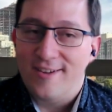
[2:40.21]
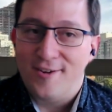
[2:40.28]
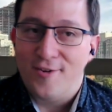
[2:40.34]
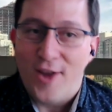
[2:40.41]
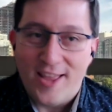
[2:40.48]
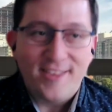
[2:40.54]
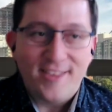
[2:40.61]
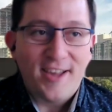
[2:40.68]

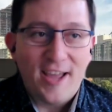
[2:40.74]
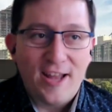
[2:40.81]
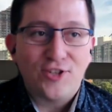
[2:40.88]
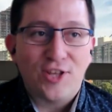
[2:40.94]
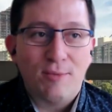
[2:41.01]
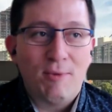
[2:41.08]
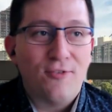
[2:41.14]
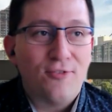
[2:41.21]
creating
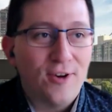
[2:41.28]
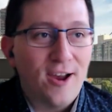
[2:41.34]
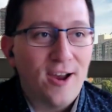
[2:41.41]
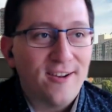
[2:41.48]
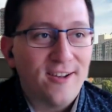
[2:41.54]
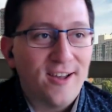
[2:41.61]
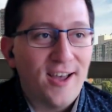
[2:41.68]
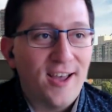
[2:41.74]
HTML for
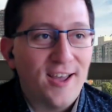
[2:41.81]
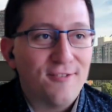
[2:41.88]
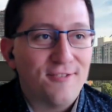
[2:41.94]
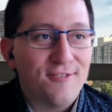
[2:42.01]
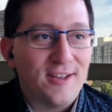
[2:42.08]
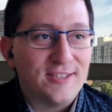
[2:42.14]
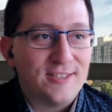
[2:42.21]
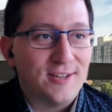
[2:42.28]

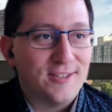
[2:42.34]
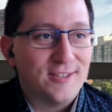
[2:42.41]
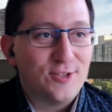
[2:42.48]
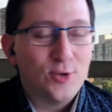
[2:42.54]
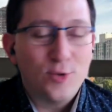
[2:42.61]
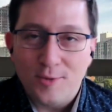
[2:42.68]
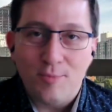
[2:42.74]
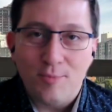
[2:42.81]
arXiv as a
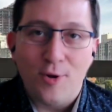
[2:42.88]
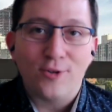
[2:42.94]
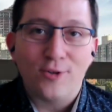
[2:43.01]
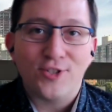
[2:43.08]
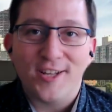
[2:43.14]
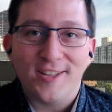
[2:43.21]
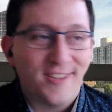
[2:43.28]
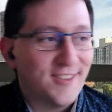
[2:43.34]
student
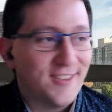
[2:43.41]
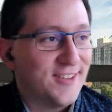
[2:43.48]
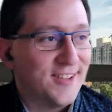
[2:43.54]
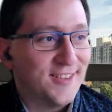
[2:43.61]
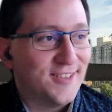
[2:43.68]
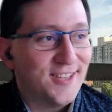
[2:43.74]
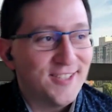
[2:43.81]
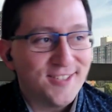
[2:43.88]
project in the
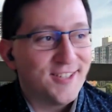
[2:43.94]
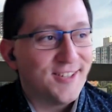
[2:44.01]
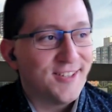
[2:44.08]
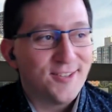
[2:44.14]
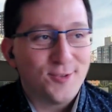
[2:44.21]
distant